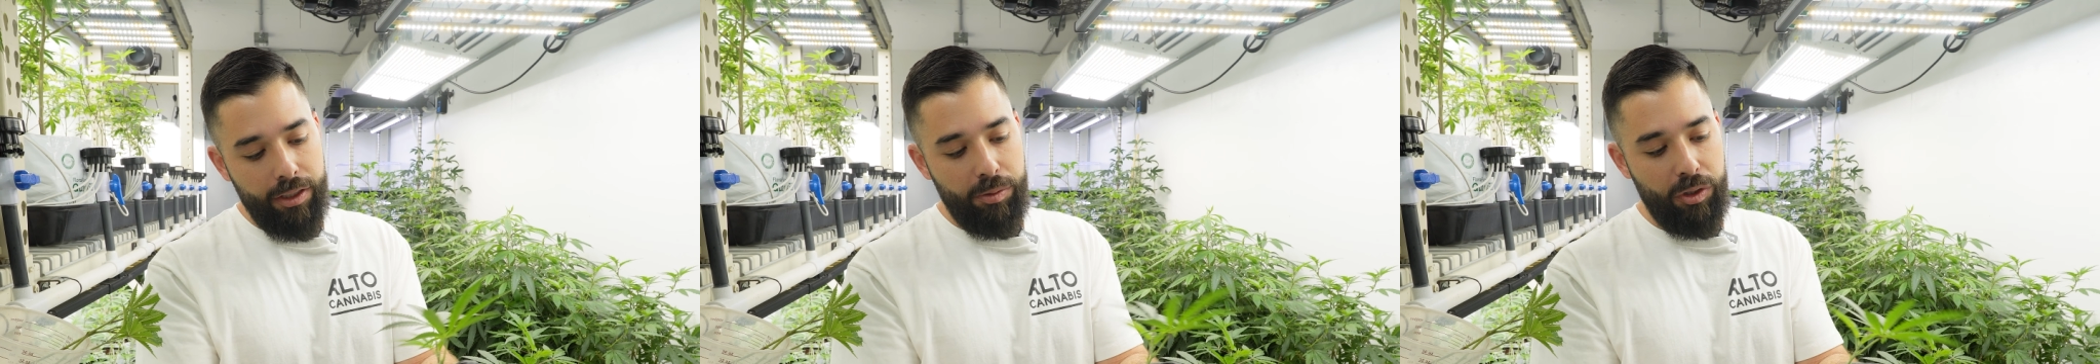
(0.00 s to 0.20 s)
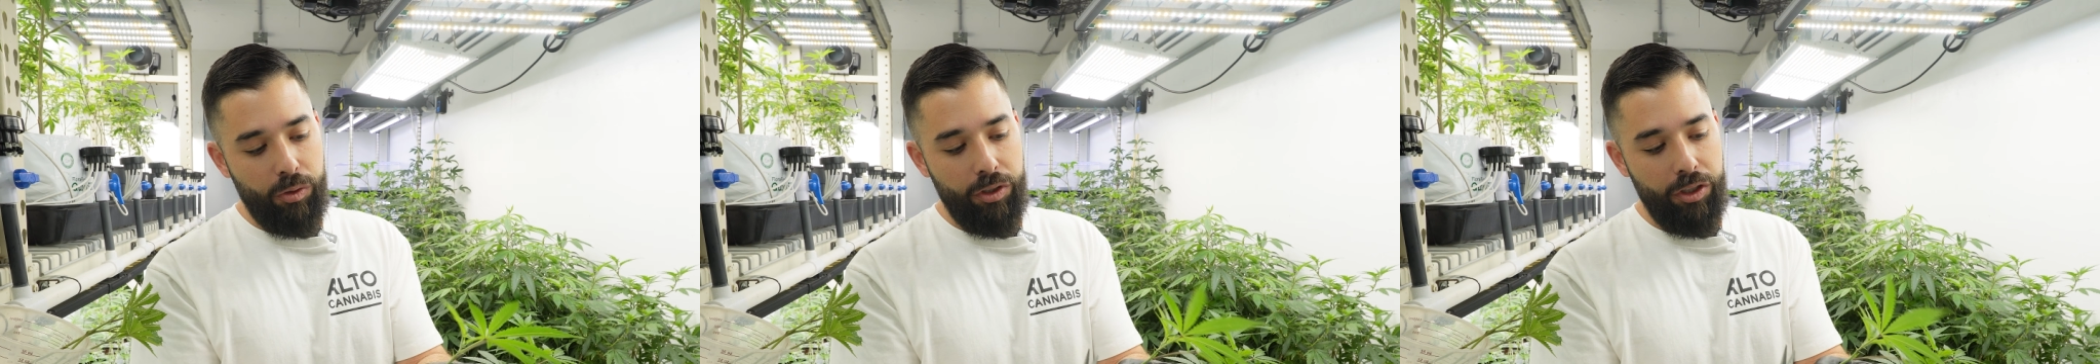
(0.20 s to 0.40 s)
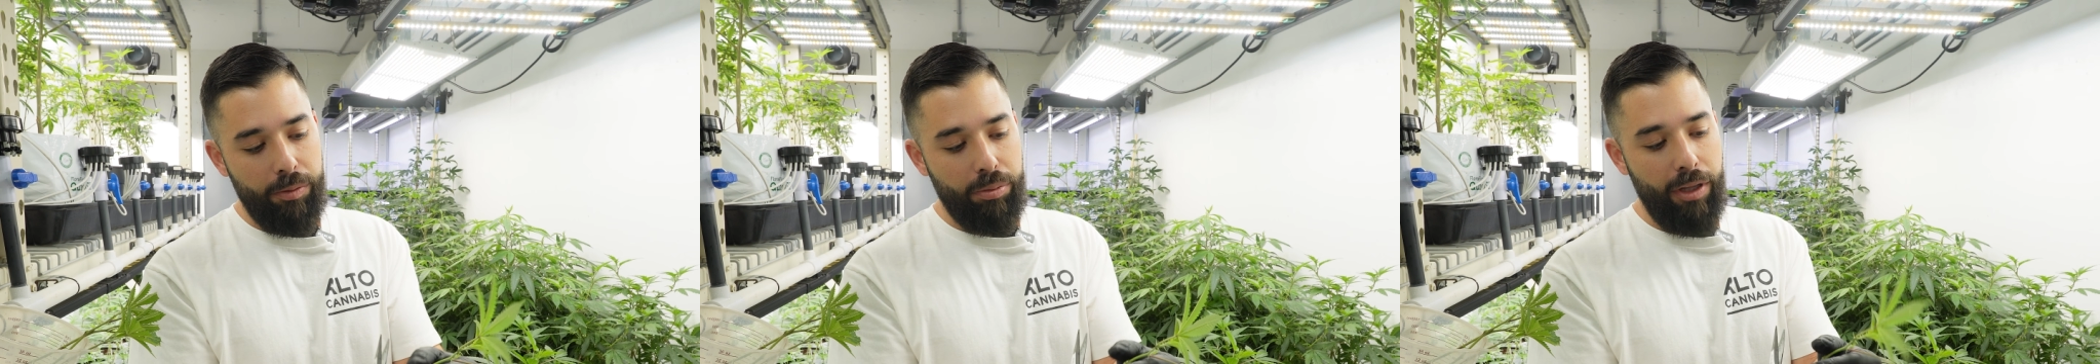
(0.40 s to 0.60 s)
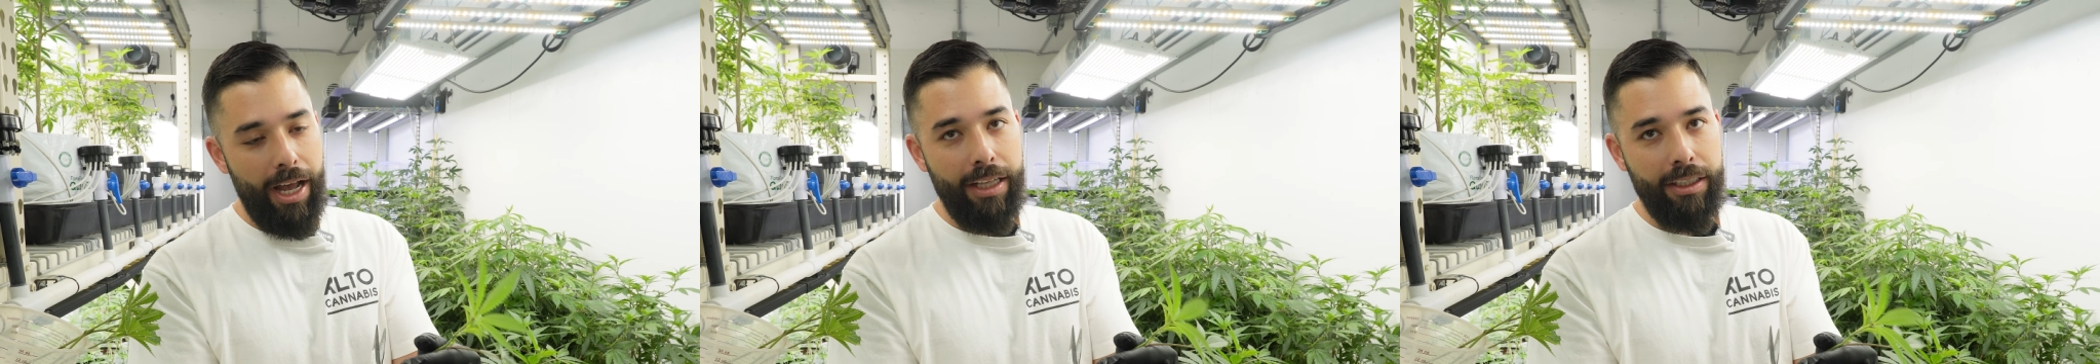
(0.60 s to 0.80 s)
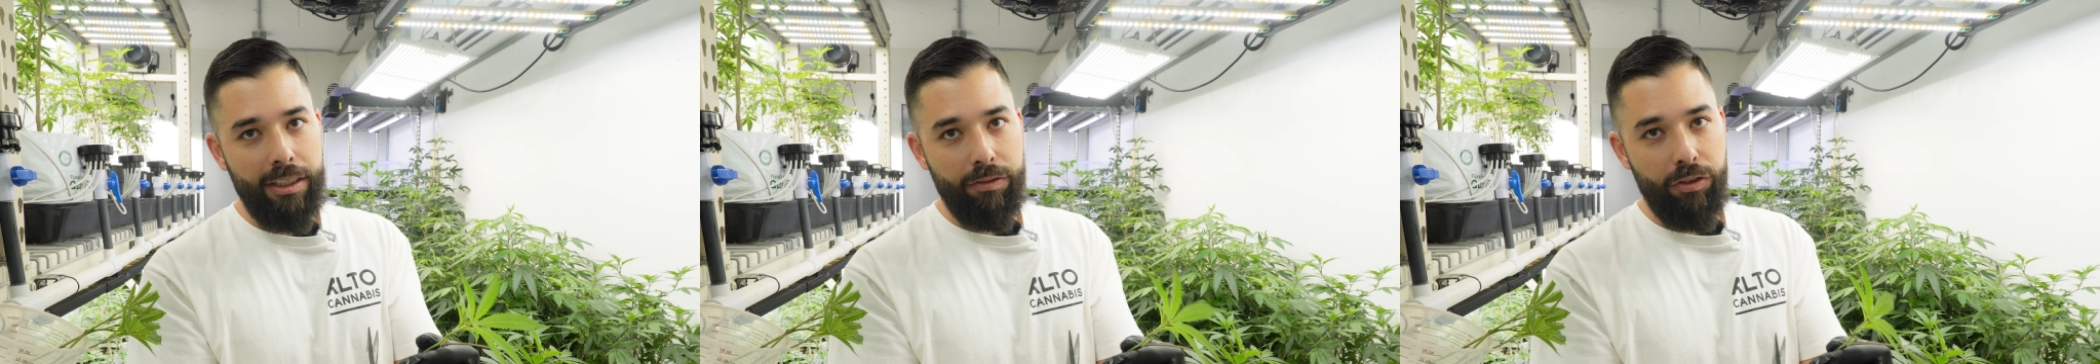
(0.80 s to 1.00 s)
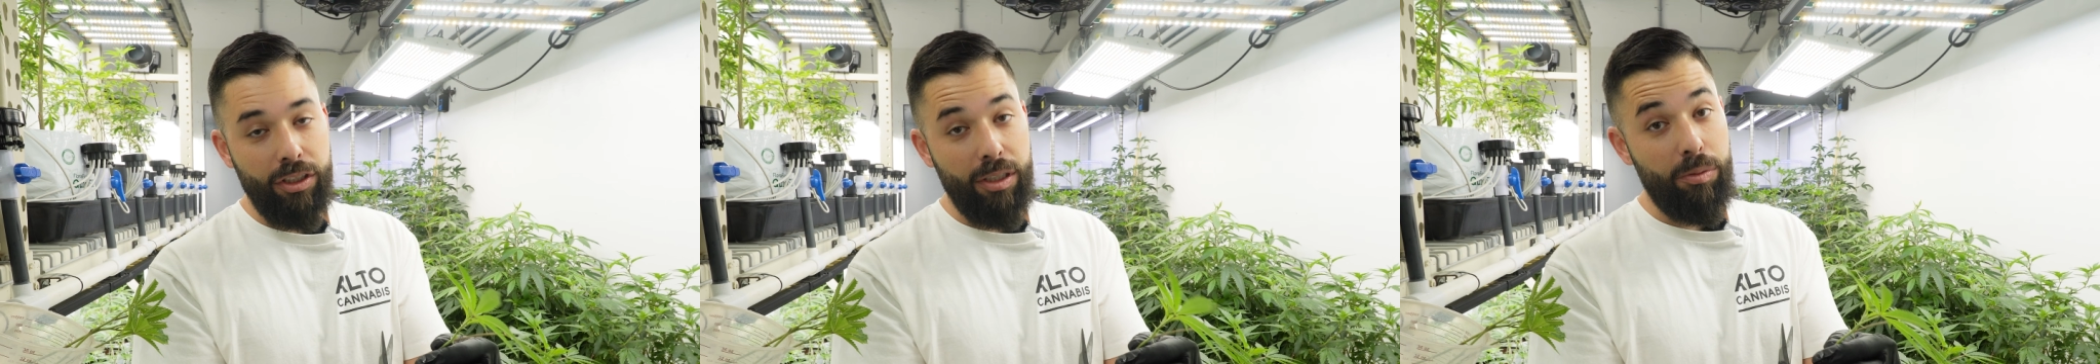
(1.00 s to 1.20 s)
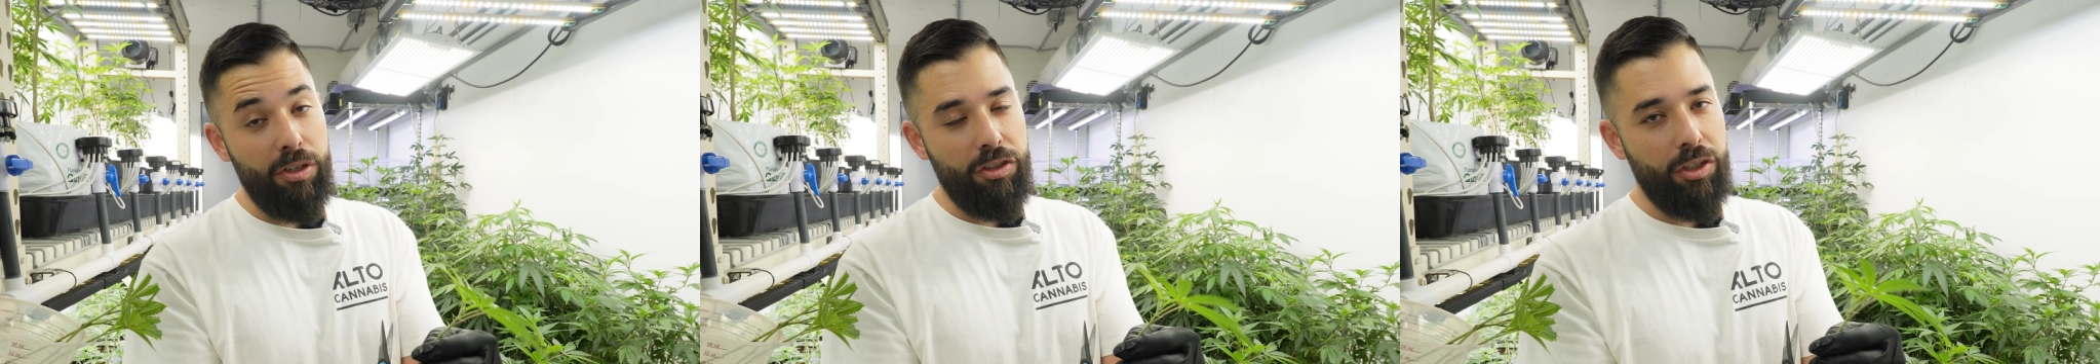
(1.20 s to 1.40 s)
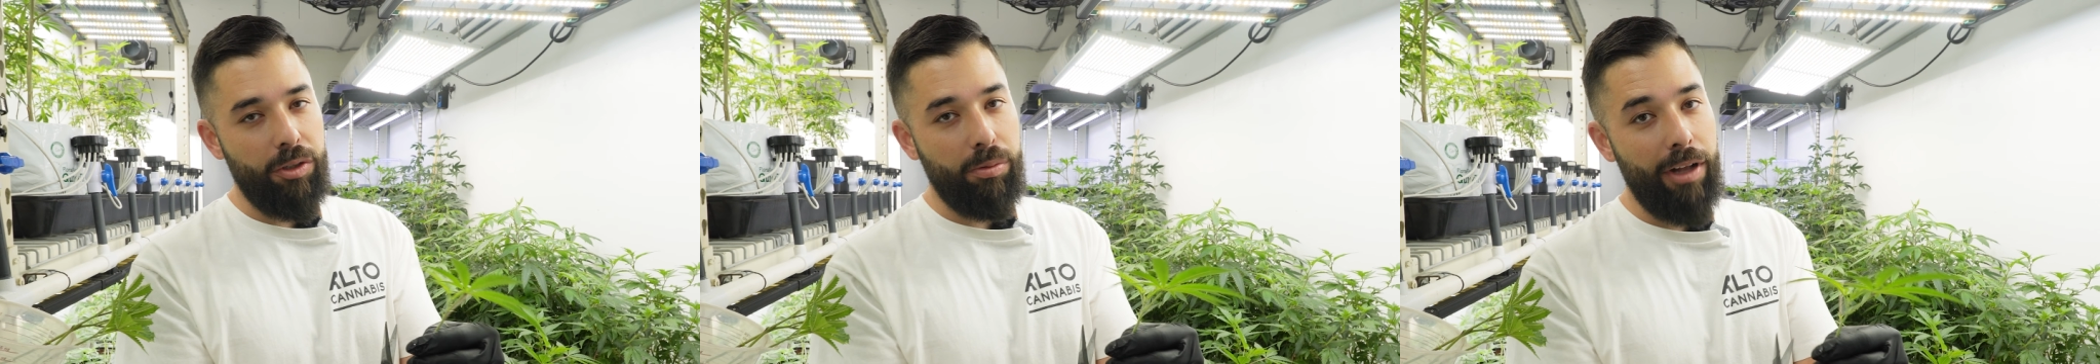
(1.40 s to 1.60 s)
between your plants if for some
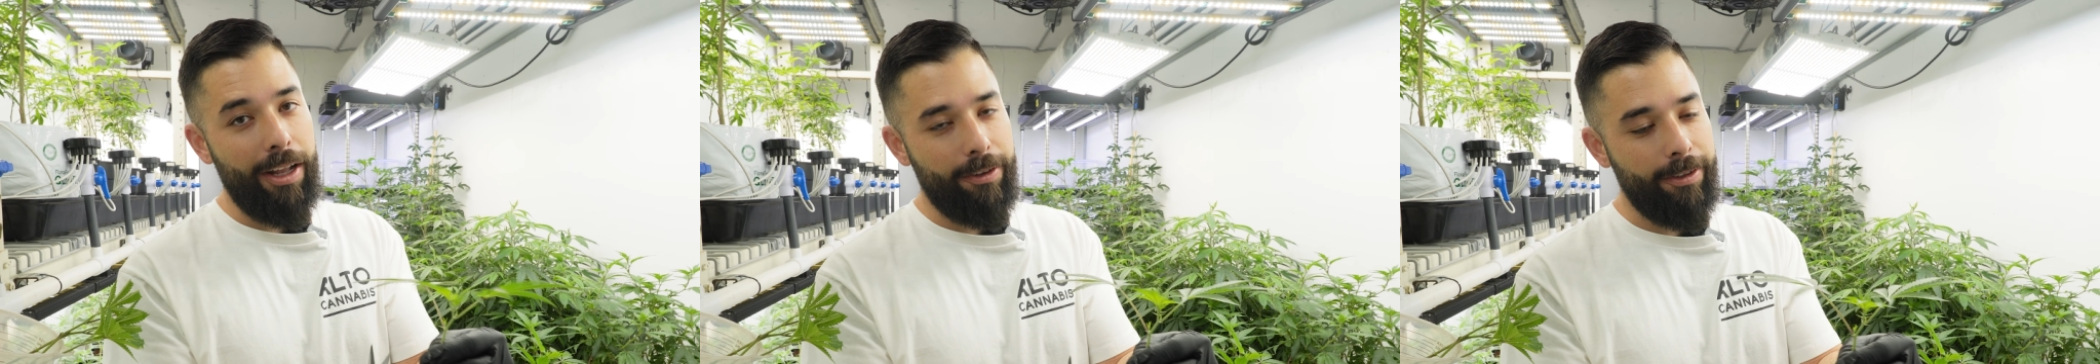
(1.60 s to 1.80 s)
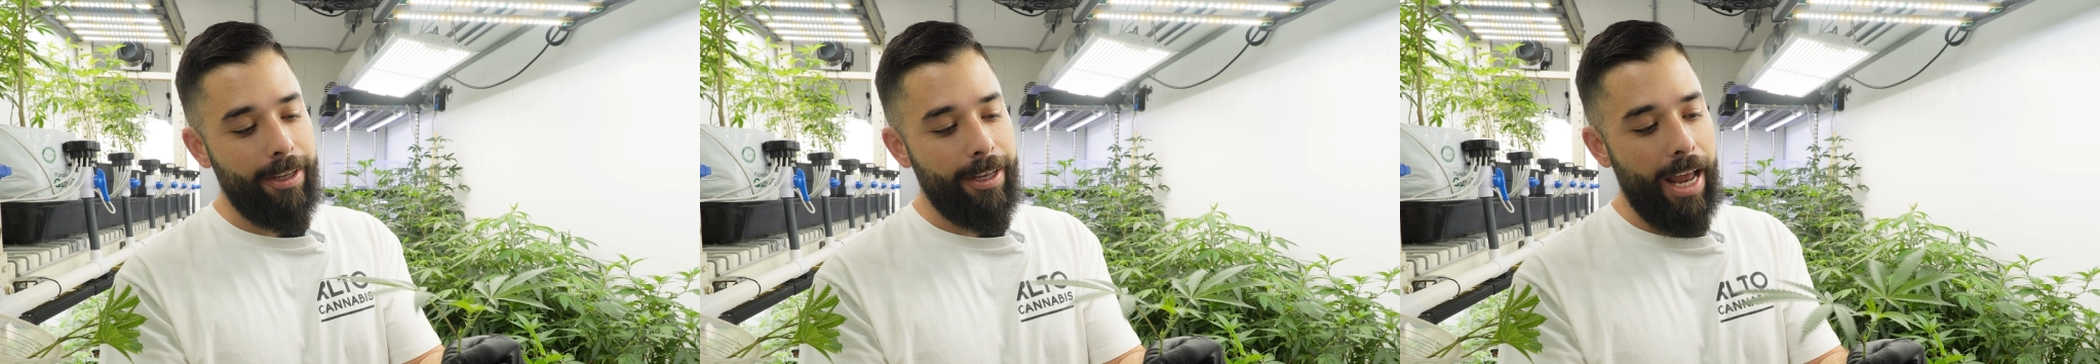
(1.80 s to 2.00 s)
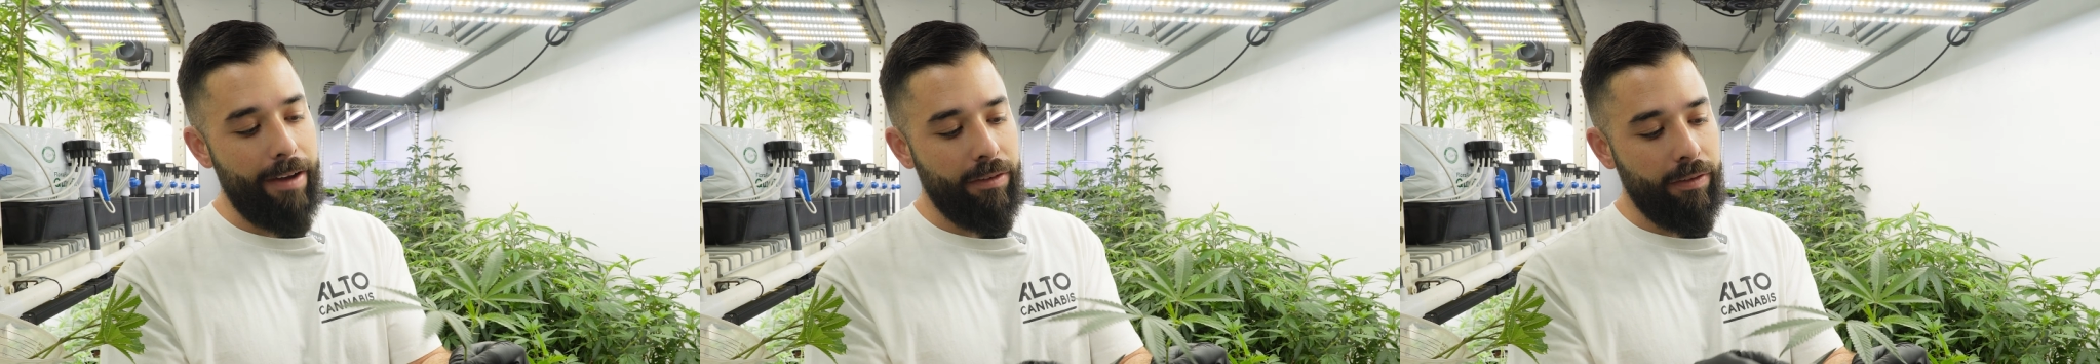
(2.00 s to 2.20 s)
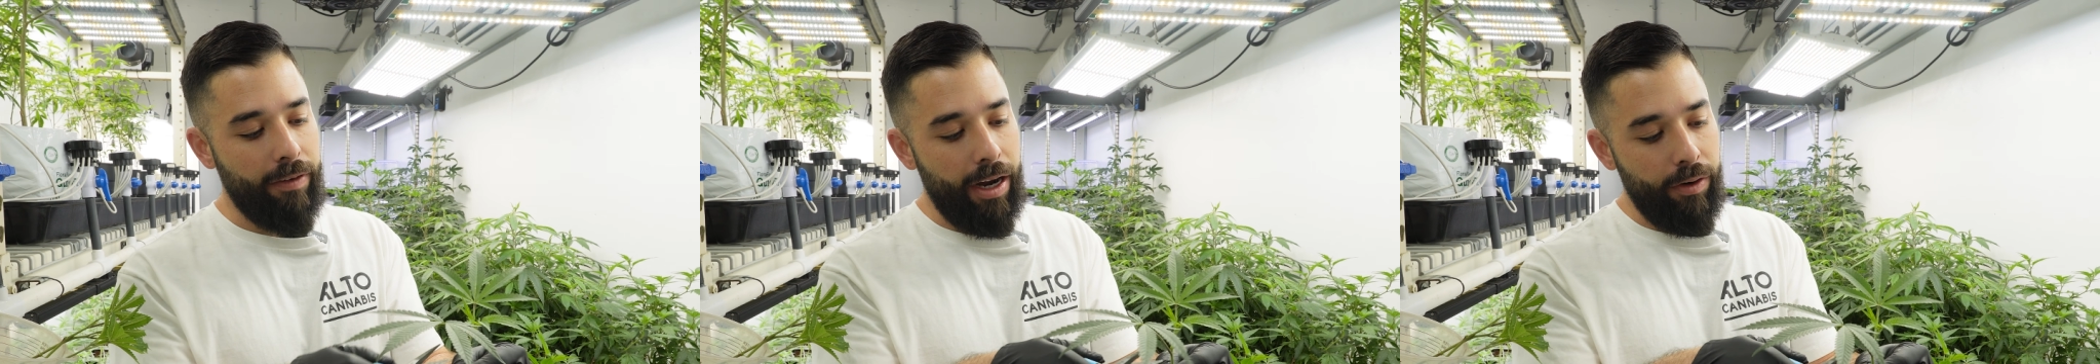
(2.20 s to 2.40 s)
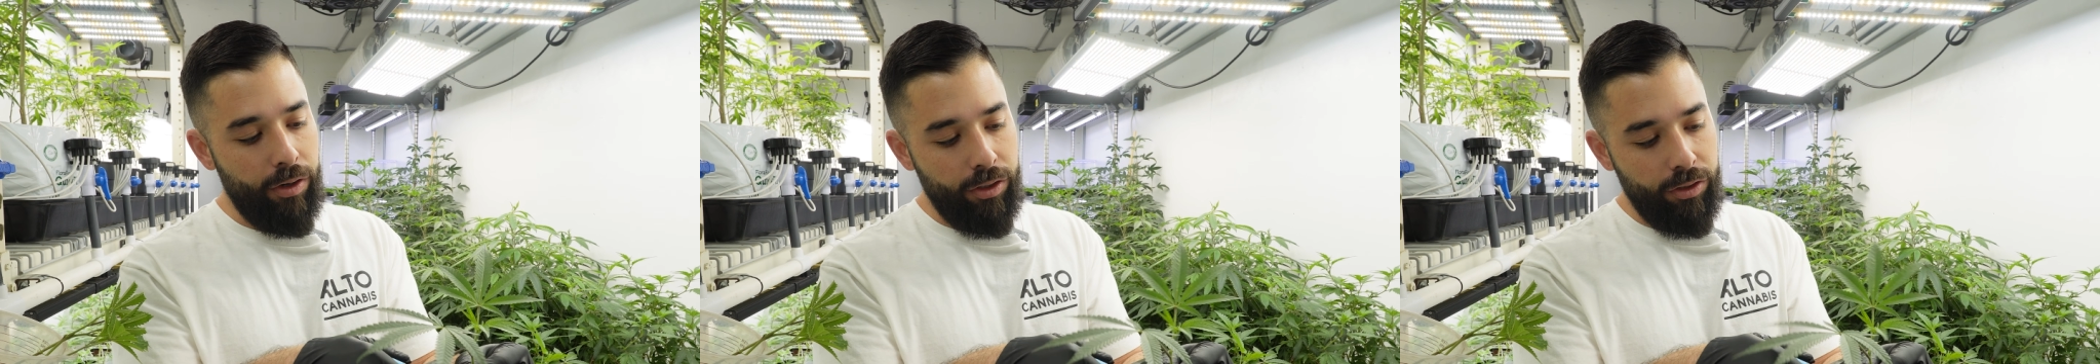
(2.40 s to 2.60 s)
reason your plants did have a virus,